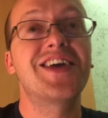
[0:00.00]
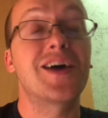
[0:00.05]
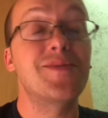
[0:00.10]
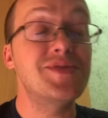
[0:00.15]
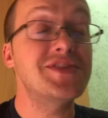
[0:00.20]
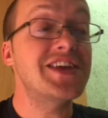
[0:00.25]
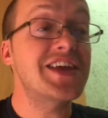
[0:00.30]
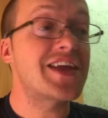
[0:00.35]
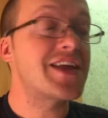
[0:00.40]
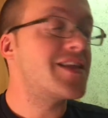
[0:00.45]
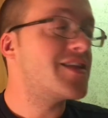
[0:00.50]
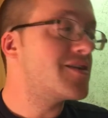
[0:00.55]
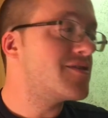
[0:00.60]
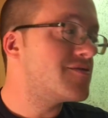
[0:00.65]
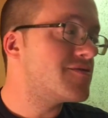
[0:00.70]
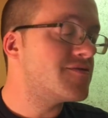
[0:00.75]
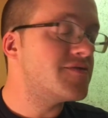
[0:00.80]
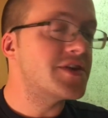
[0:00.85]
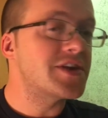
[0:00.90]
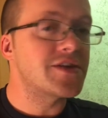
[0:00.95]
I've been taking a lot
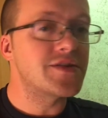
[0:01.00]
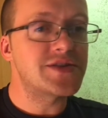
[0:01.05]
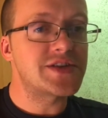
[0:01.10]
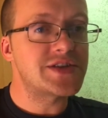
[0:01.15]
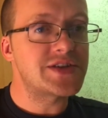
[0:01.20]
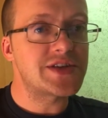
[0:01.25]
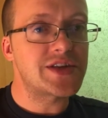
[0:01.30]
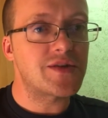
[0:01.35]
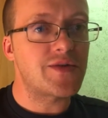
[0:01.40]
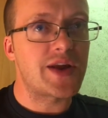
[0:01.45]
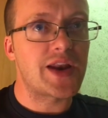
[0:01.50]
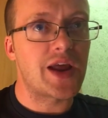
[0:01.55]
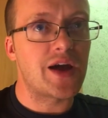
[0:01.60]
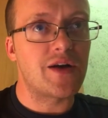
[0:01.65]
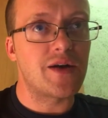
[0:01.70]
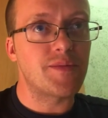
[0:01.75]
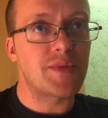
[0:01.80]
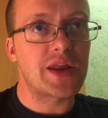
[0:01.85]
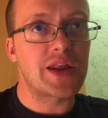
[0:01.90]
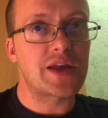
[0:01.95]
of videos. It's just like right
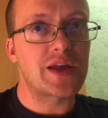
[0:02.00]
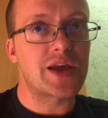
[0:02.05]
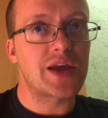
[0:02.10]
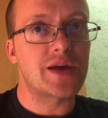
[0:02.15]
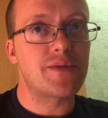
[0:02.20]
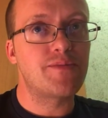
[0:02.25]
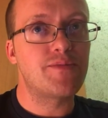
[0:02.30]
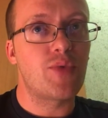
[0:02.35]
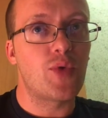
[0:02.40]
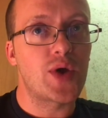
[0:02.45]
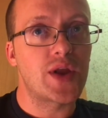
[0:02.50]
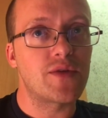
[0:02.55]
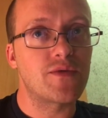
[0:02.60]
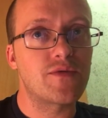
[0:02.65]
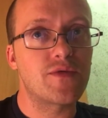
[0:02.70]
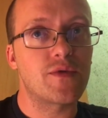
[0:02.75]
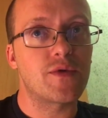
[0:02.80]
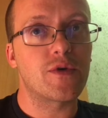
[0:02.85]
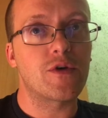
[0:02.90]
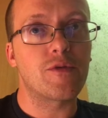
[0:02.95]
now I'm getting like
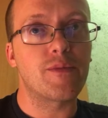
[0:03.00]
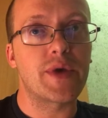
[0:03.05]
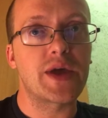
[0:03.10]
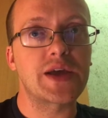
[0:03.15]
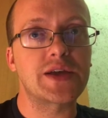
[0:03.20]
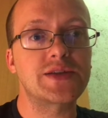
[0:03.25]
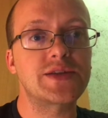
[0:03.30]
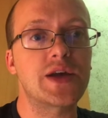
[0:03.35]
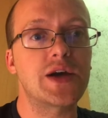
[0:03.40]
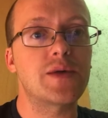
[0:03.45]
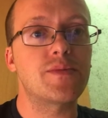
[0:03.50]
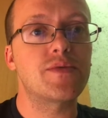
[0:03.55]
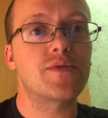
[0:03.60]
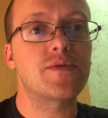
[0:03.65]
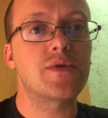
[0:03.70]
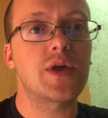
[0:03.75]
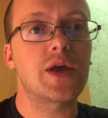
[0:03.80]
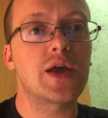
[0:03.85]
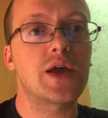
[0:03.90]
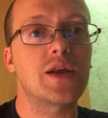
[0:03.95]
0.4 megs up,
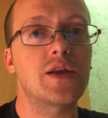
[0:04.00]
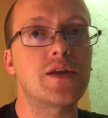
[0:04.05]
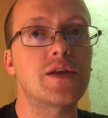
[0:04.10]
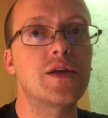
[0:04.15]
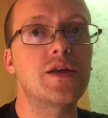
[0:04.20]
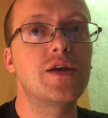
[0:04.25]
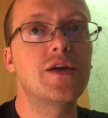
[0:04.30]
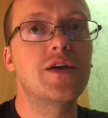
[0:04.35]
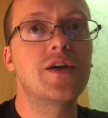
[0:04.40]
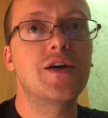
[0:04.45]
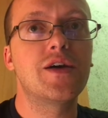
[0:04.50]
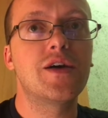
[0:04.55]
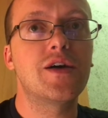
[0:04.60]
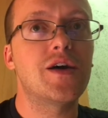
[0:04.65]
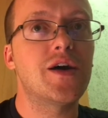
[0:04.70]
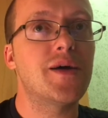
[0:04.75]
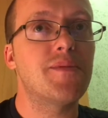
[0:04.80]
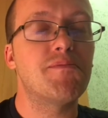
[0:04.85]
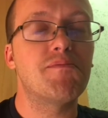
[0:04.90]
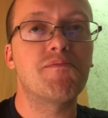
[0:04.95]
and
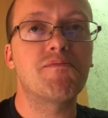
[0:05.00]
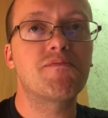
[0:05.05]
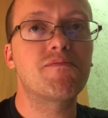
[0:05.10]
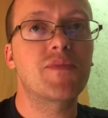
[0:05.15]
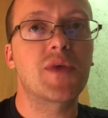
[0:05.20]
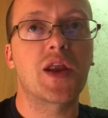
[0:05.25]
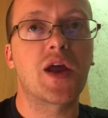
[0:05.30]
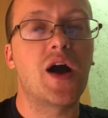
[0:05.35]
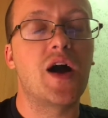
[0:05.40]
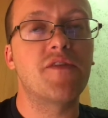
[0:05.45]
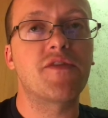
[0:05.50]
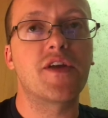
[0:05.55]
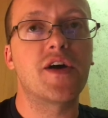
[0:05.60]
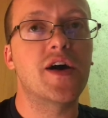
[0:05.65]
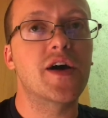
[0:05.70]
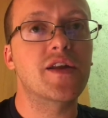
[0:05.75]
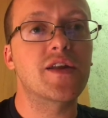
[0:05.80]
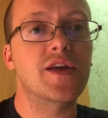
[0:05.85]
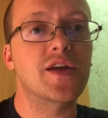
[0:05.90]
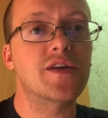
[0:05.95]
I'm getting off and
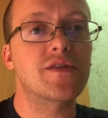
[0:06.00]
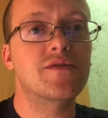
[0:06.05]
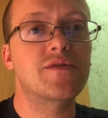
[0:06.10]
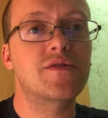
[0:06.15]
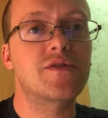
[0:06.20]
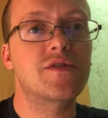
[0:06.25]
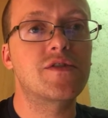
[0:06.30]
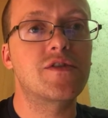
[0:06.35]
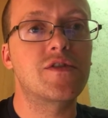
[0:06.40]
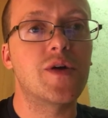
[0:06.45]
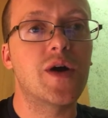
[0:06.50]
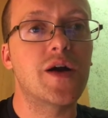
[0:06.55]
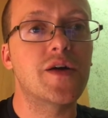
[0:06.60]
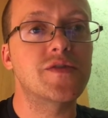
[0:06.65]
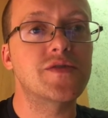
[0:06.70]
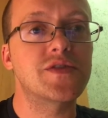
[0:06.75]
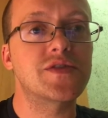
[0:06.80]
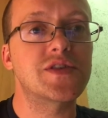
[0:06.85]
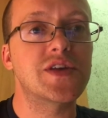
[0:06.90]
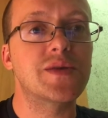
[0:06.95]
on like 2
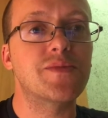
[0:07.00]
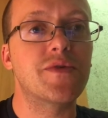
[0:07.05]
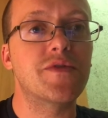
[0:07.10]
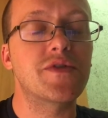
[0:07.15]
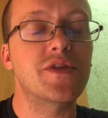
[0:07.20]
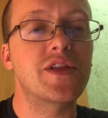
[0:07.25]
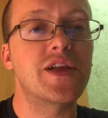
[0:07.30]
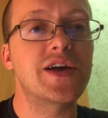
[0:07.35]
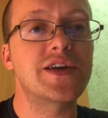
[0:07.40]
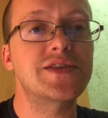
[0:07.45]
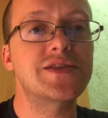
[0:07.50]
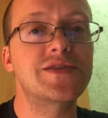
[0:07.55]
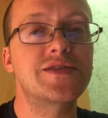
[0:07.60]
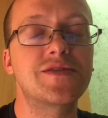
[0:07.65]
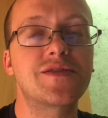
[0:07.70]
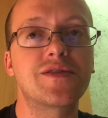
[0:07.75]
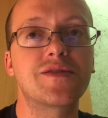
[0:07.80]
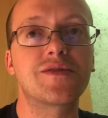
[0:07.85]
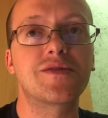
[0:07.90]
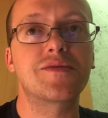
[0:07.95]
hours of sleep over the last
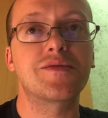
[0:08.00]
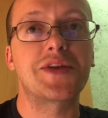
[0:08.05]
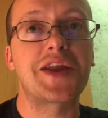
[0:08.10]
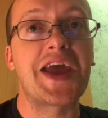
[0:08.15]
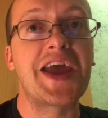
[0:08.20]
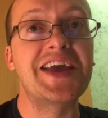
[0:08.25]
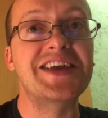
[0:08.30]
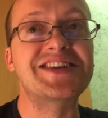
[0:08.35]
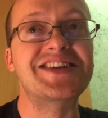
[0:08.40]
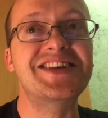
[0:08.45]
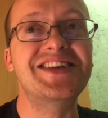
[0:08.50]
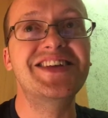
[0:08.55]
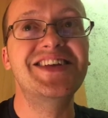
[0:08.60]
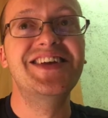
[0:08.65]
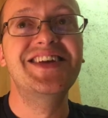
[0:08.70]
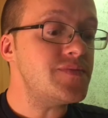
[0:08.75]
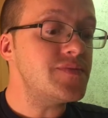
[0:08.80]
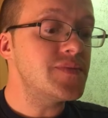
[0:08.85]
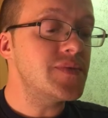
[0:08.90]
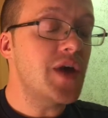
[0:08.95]
3 days.
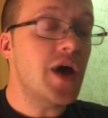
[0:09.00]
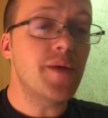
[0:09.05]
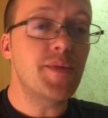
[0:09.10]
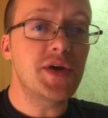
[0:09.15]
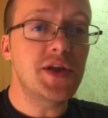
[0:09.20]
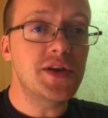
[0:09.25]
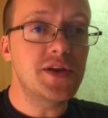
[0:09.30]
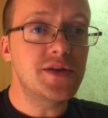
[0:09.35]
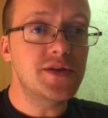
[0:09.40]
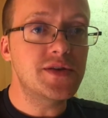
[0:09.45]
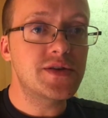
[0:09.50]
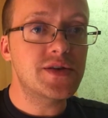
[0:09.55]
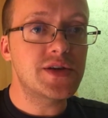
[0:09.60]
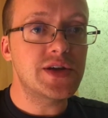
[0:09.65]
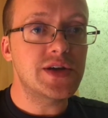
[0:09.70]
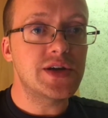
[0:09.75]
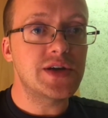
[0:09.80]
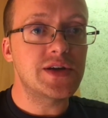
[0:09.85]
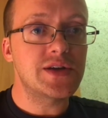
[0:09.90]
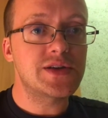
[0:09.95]
I'm in
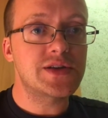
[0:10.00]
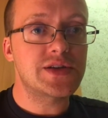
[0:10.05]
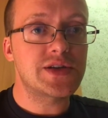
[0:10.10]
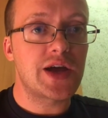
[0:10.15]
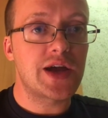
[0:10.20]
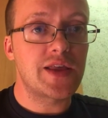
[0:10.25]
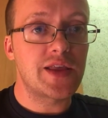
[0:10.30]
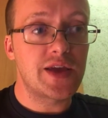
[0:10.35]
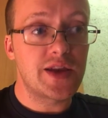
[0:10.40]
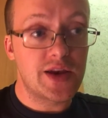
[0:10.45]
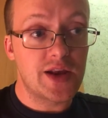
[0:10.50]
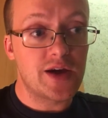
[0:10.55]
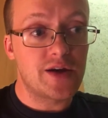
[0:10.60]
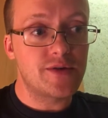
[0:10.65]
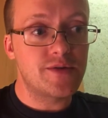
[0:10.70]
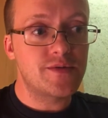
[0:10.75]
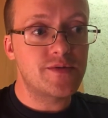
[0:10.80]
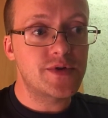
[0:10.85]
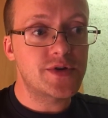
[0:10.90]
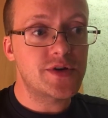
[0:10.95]
Thailand
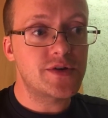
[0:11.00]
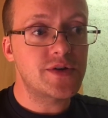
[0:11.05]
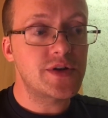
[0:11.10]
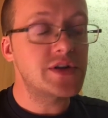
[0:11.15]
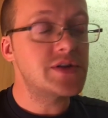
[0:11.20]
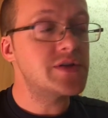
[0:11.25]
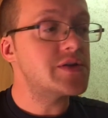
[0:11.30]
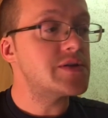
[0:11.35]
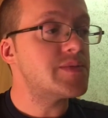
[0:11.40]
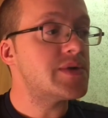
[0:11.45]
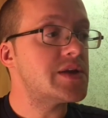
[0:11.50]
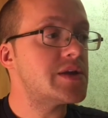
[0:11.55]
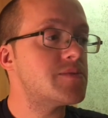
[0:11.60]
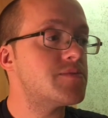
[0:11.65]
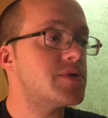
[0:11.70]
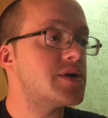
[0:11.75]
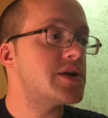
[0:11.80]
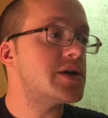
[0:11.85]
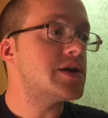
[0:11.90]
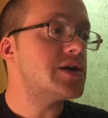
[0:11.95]
now, which I'll get to in a minute,
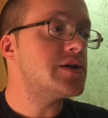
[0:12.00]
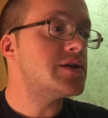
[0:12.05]
but